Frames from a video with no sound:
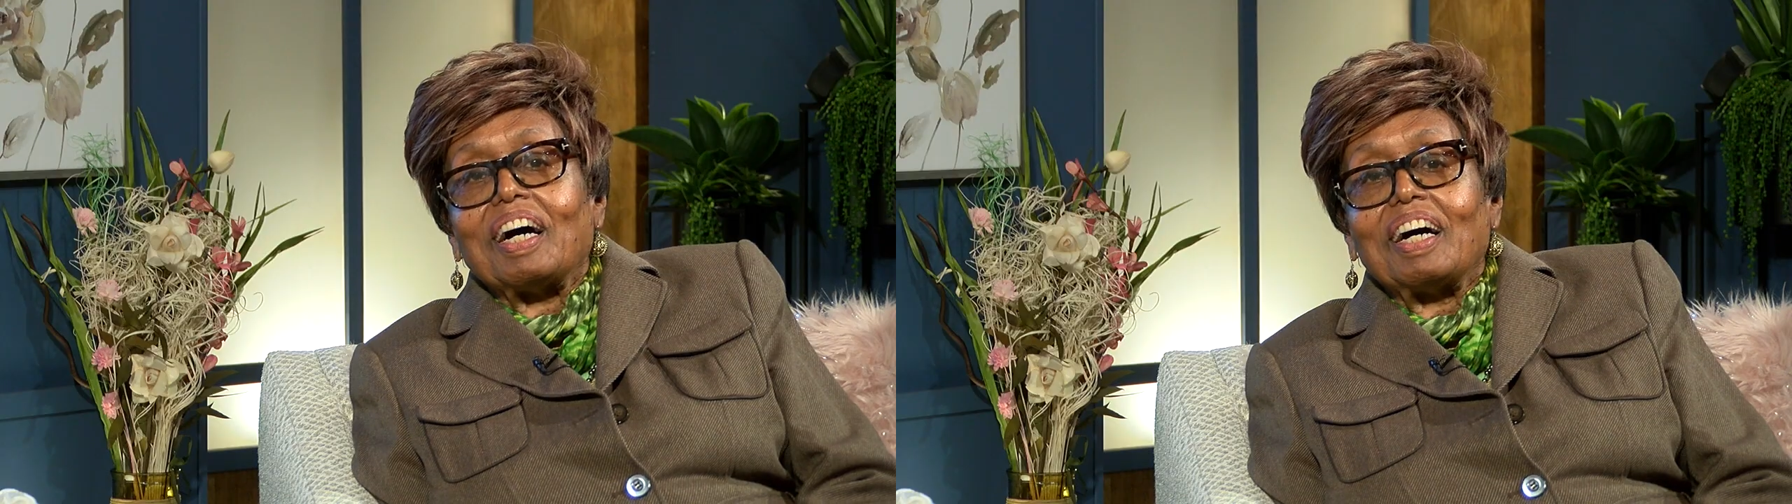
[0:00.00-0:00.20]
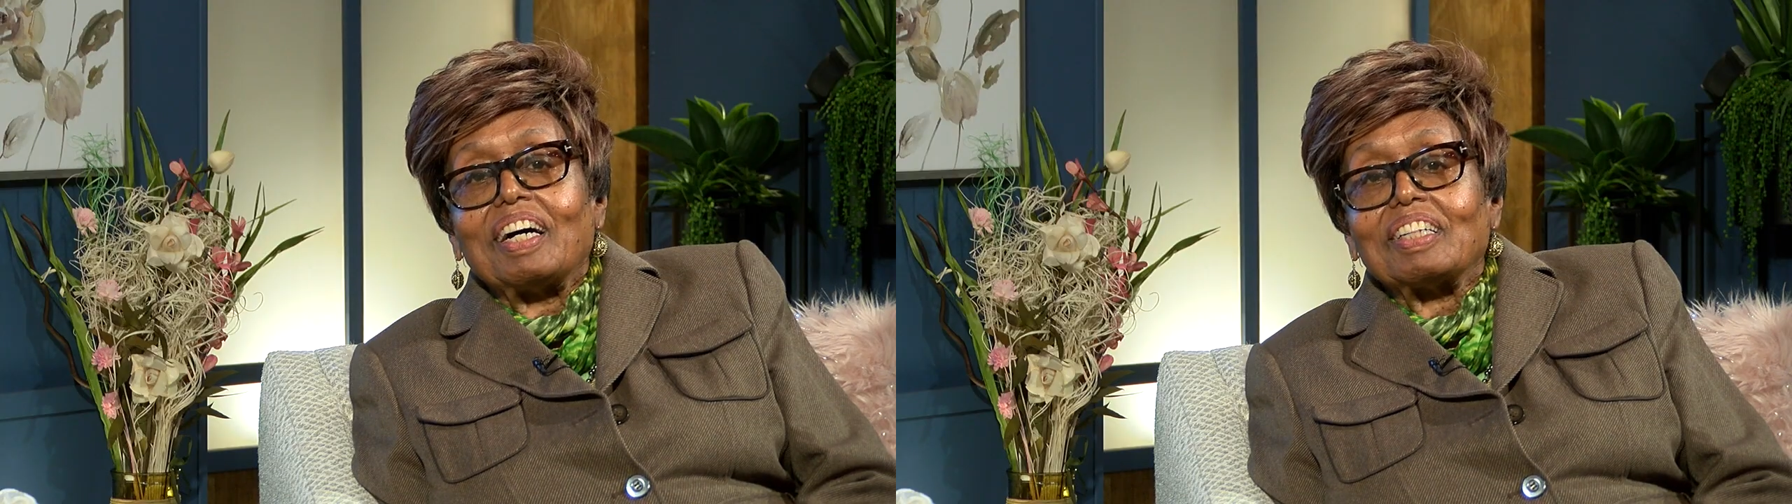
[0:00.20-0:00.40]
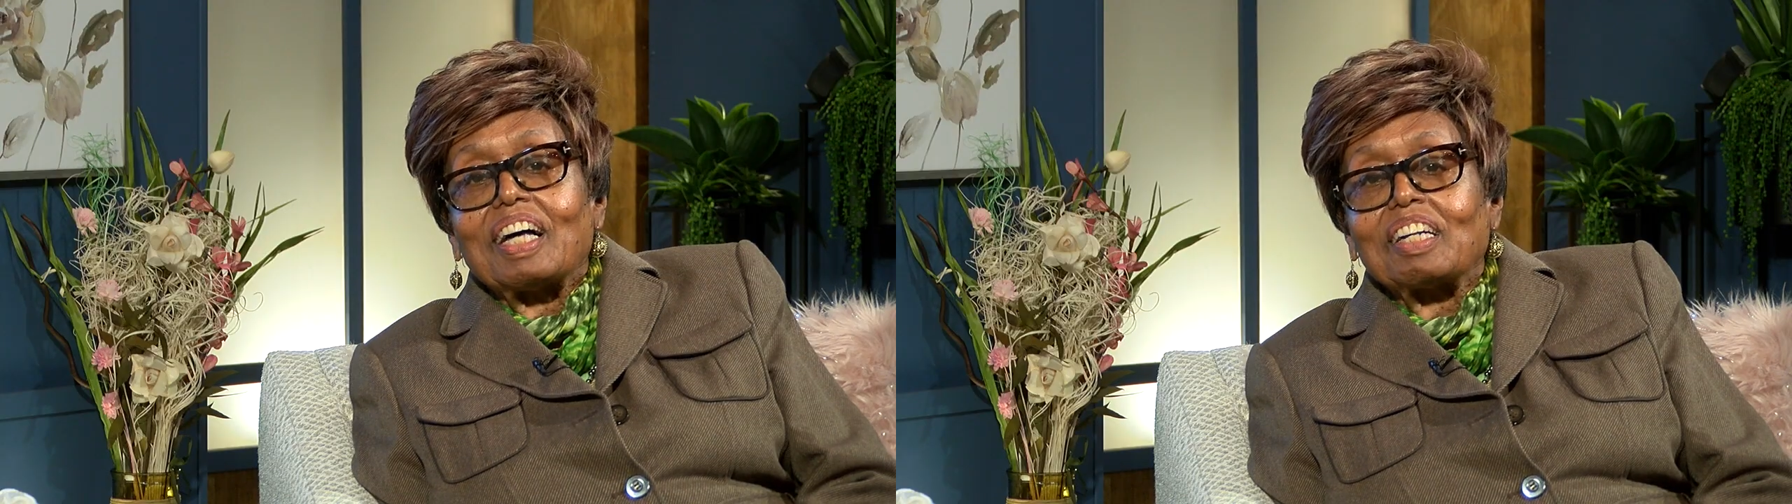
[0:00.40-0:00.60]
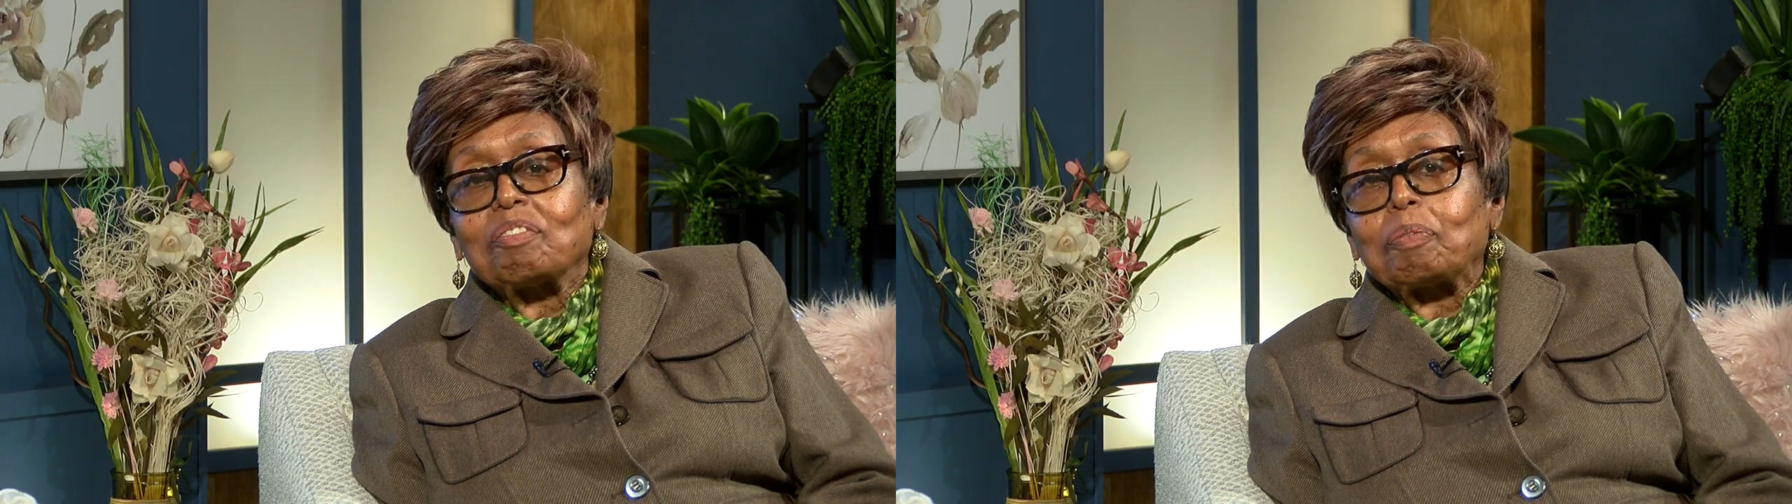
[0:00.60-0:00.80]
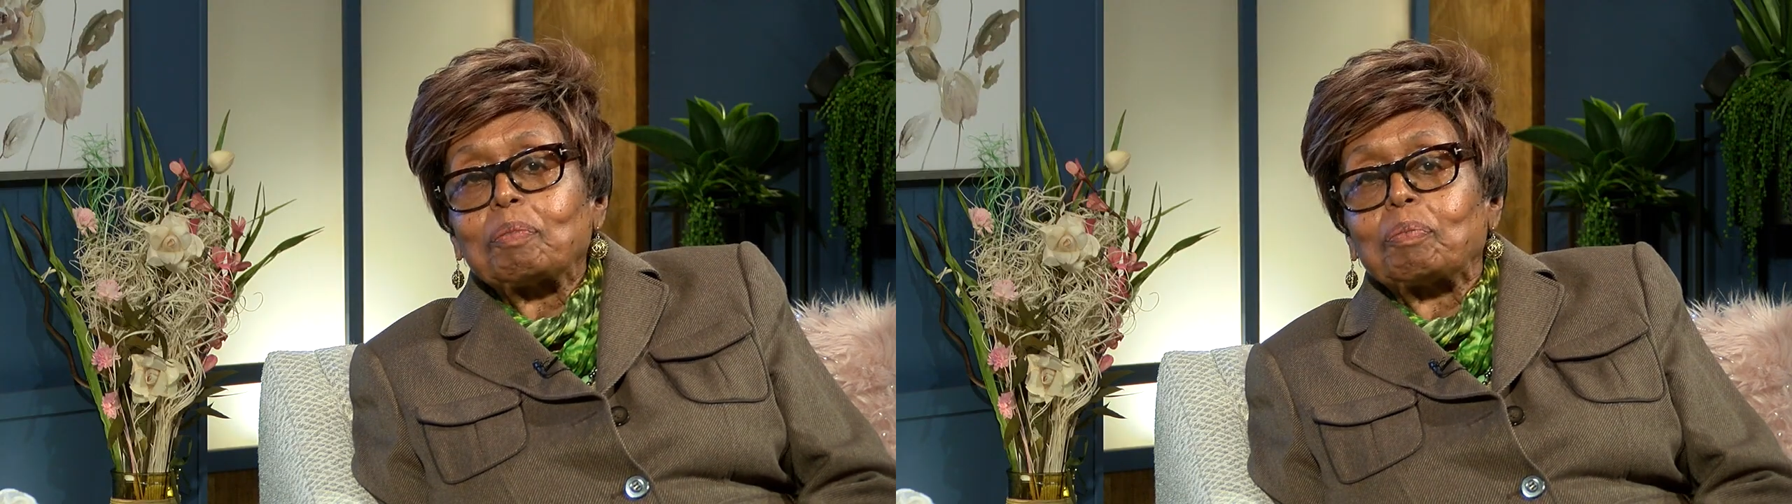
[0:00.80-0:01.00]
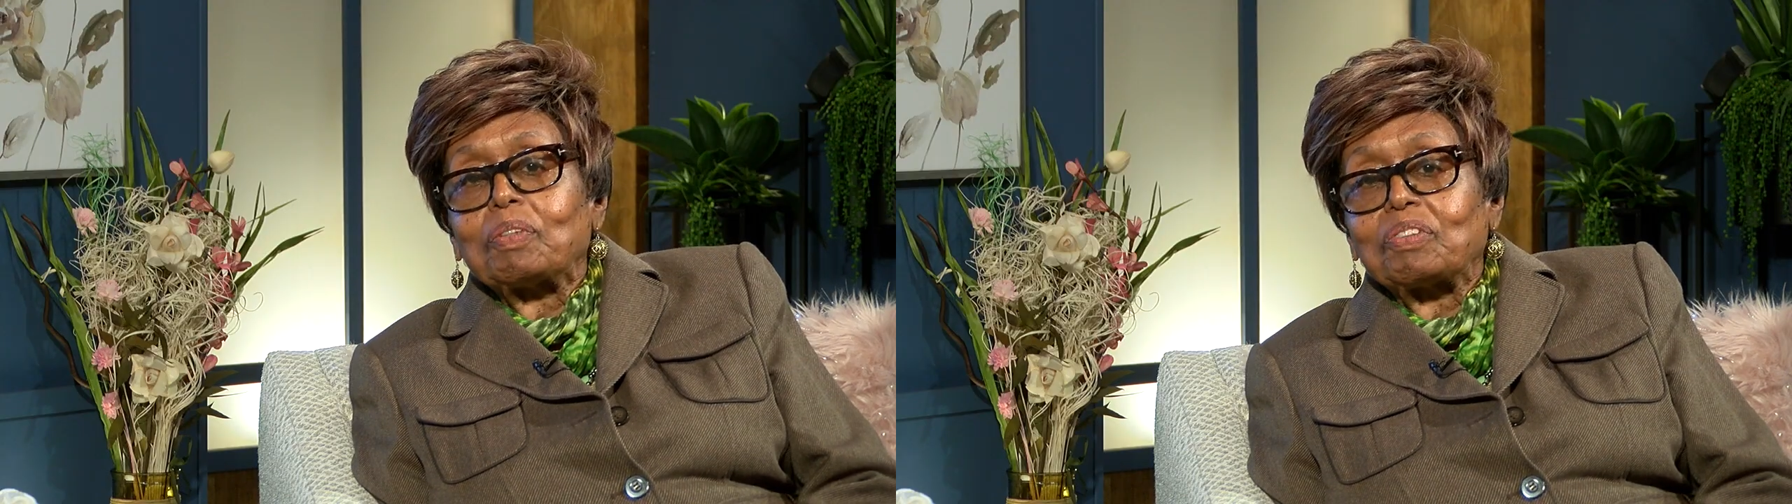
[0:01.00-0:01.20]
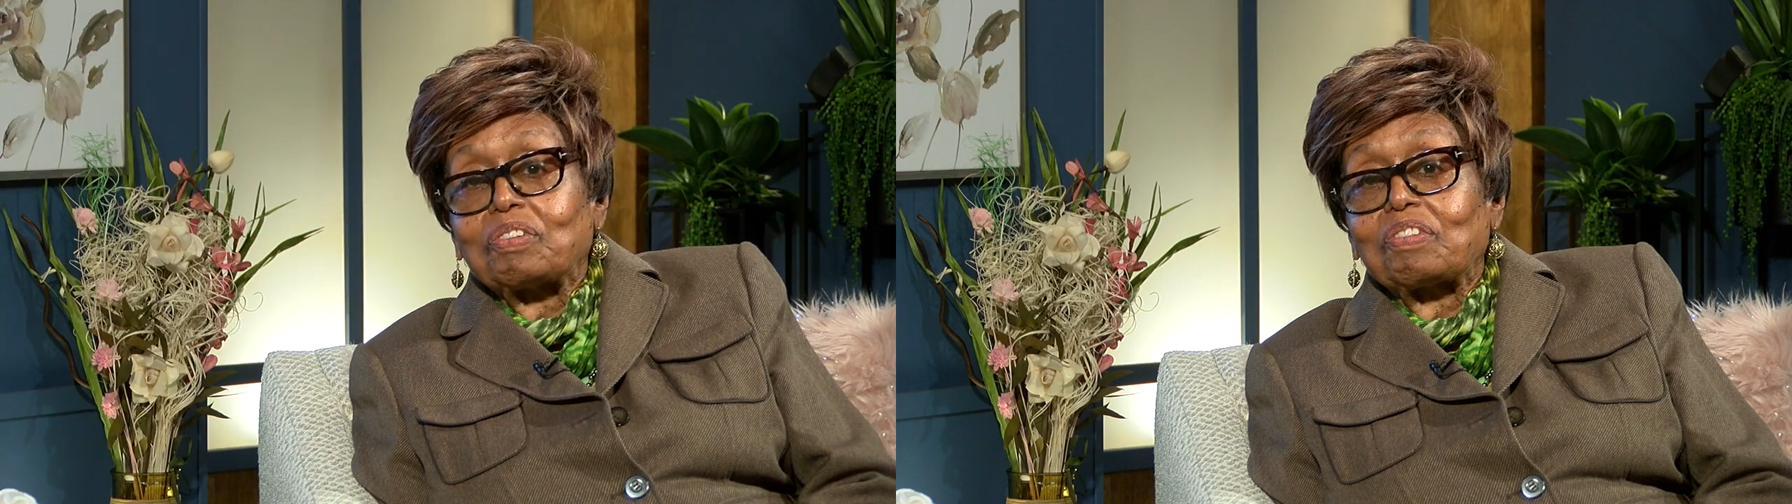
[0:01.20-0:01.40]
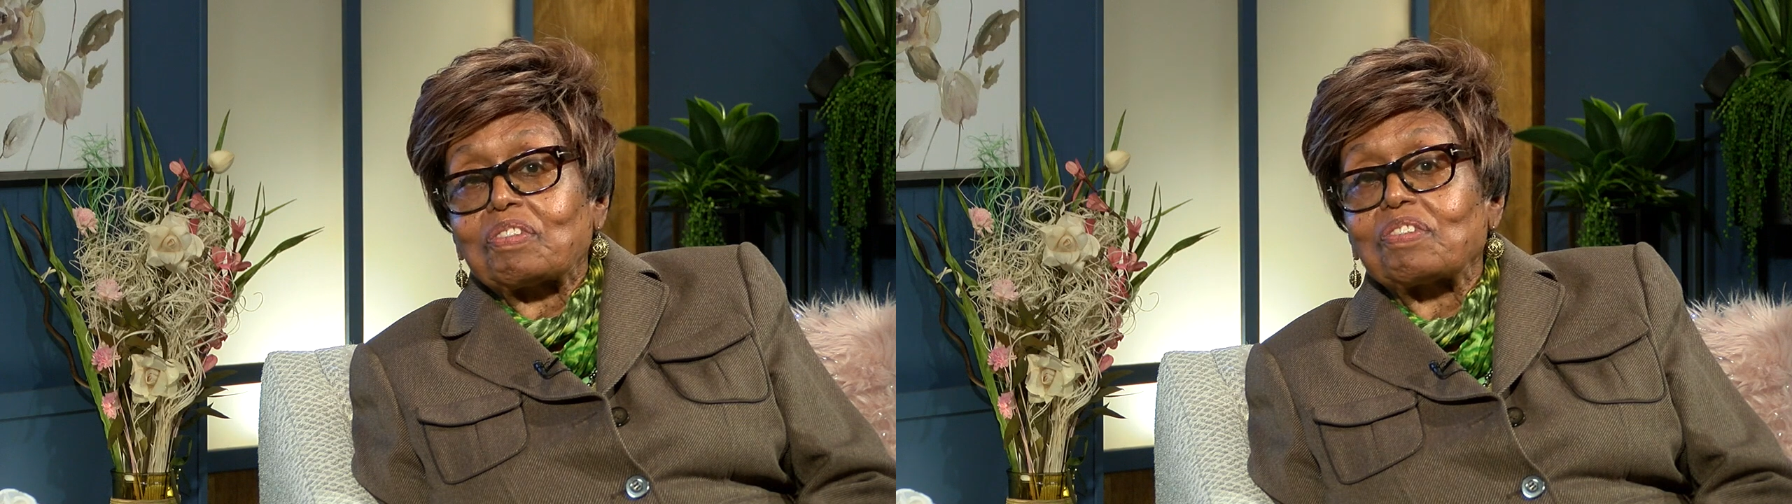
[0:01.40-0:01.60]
a lot of people just